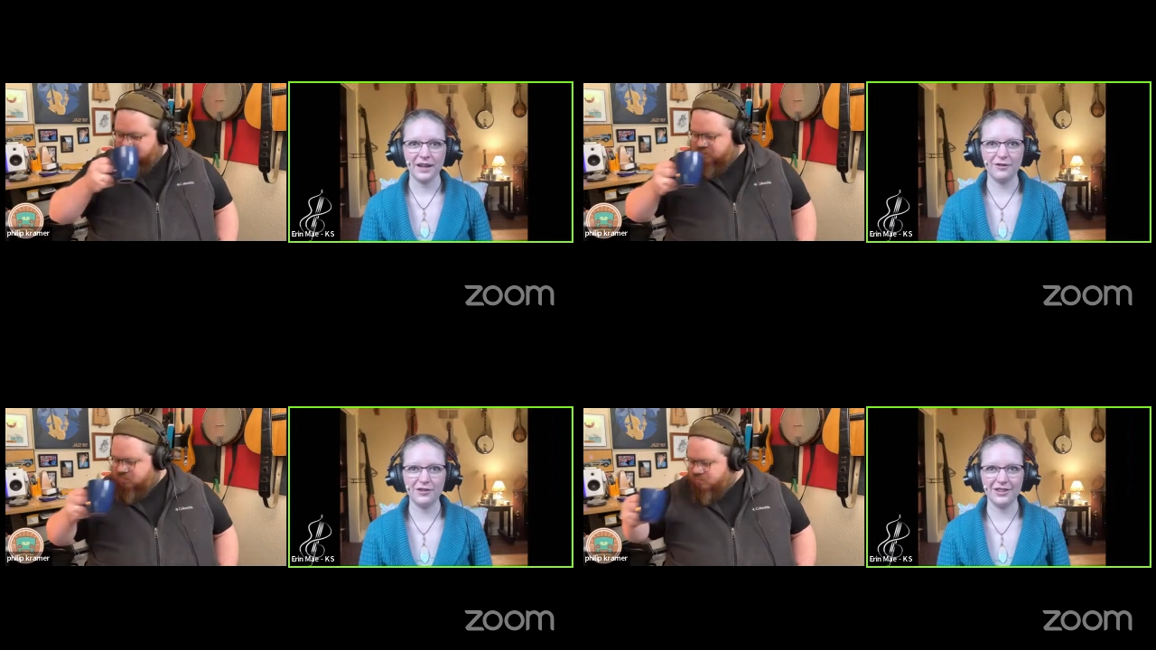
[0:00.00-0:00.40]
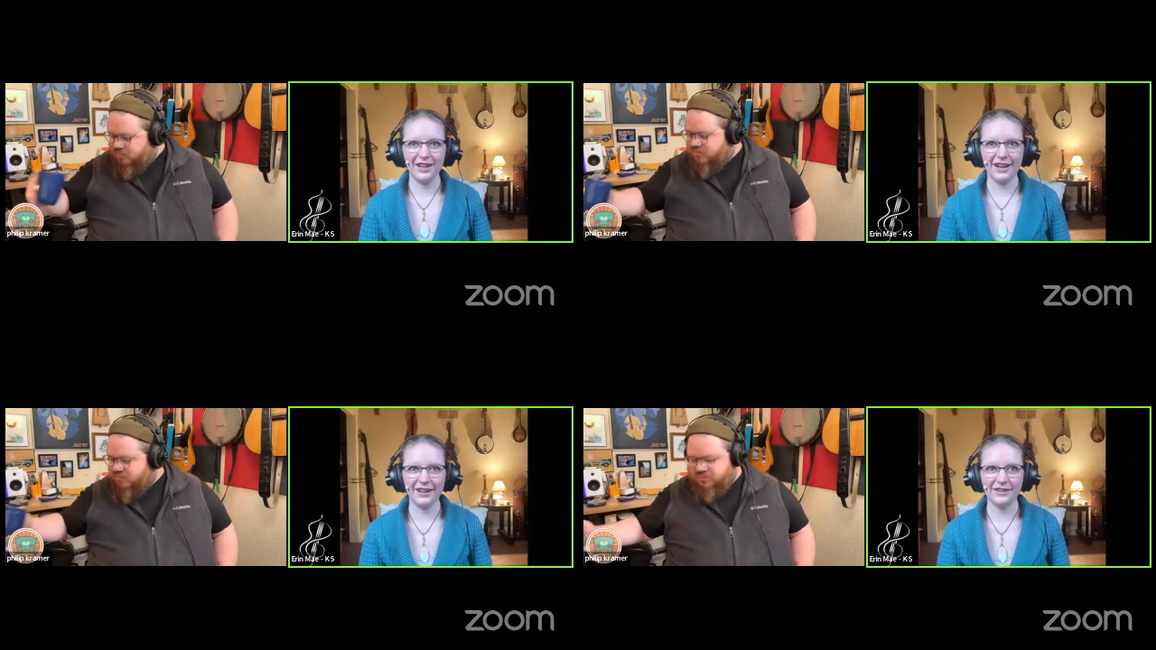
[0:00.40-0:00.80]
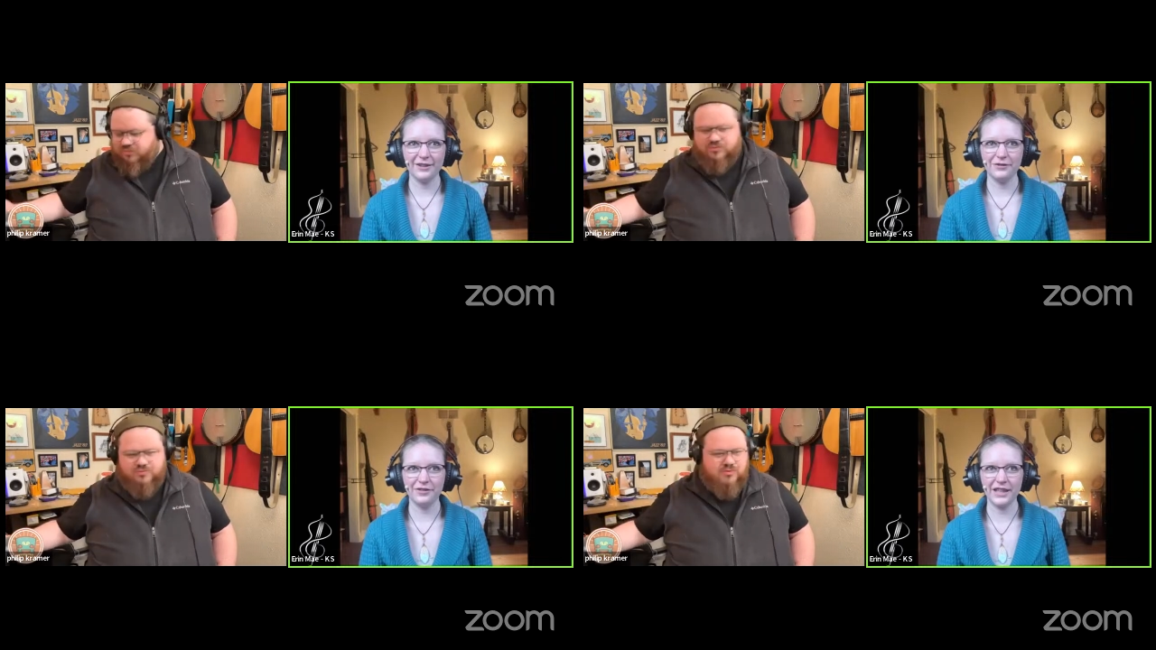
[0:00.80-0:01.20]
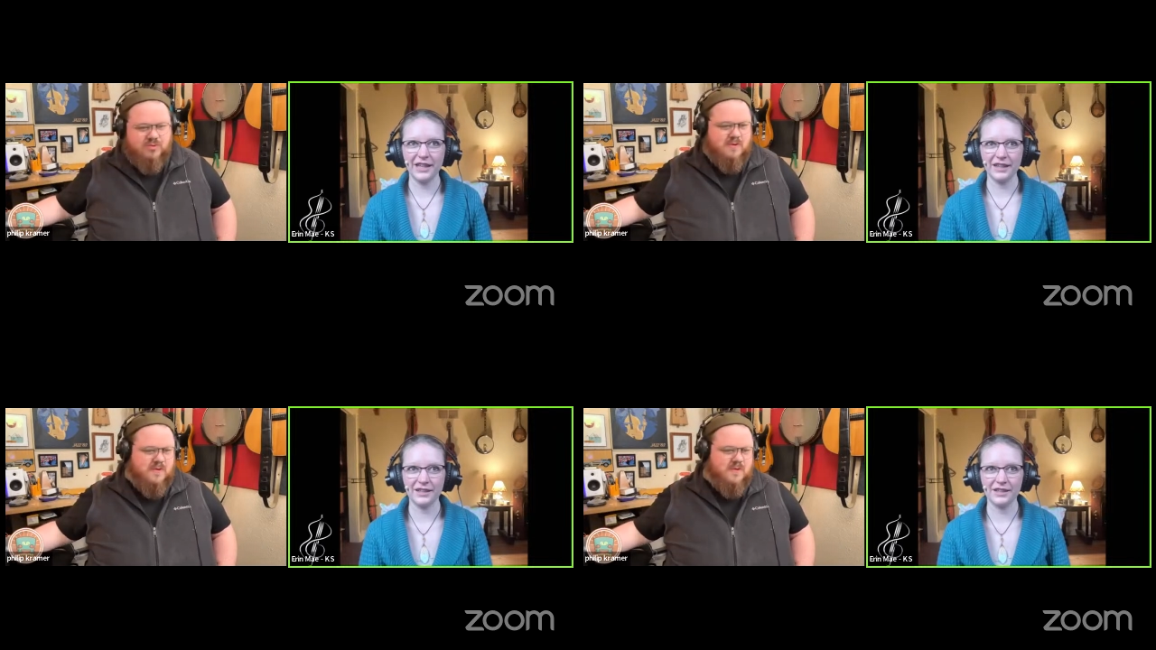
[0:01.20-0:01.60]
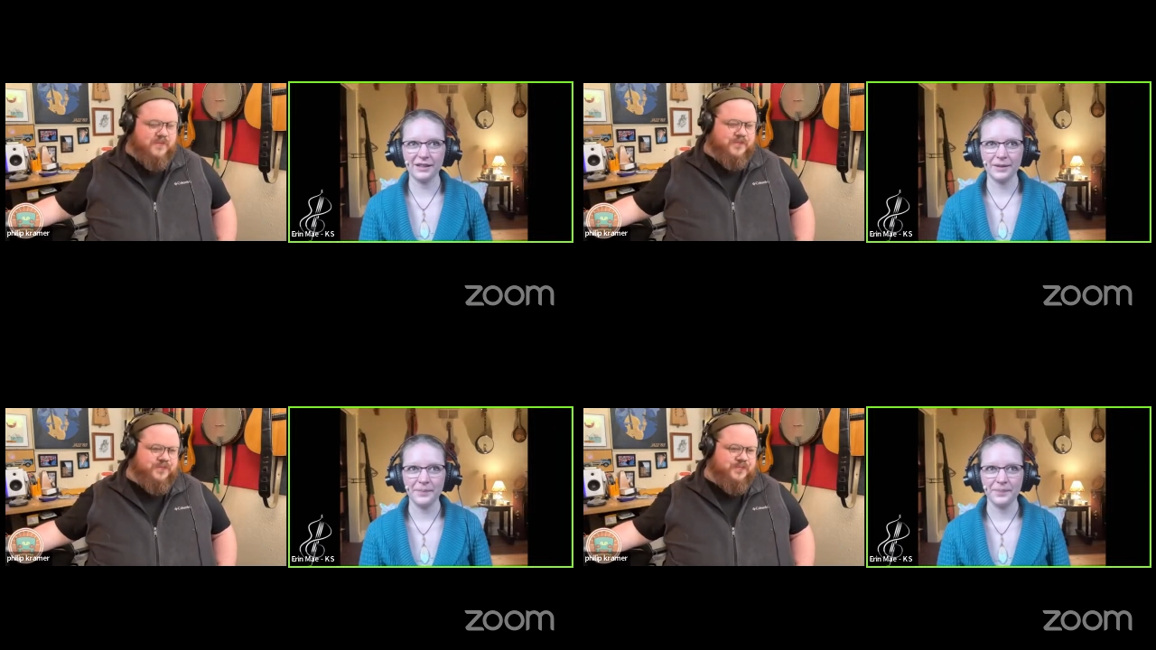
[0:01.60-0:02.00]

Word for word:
Speaker 1: of a lot of things.